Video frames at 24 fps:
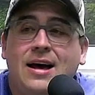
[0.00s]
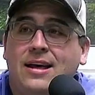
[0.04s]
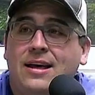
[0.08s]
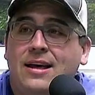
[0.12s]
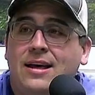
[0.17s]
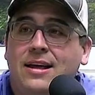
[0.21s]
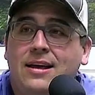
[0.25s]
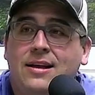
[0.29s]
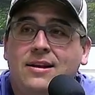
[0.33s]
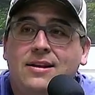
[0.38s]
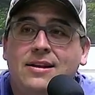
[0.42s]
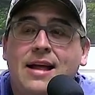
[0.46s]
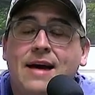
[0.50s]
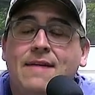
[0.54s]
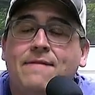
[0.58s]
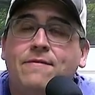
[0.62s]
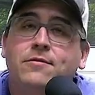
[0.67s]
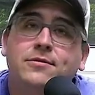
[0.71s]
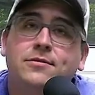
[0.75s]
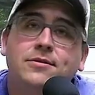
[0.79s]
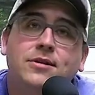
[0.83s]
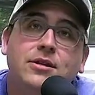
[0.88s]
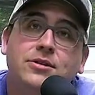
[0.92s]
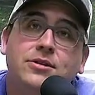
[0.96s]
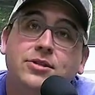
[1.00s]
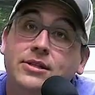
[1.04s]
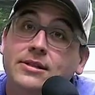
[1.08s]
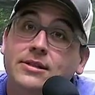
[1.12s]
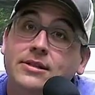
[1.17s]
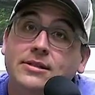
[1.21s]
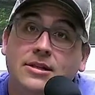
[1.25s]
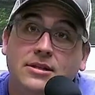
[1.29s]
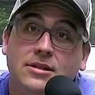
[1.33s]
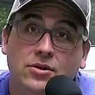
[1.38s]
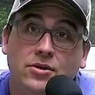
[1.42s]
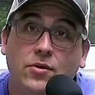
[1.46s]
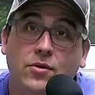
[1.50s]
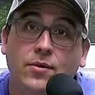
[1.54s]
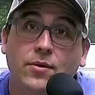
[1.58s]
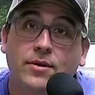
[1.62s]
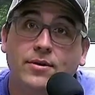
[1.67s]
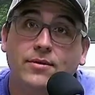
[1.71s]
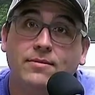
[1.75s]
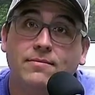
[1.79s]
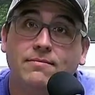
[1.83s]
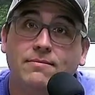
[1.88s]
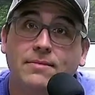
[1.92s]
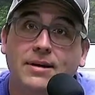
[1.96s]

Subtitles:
He never saw Jesus as Lord.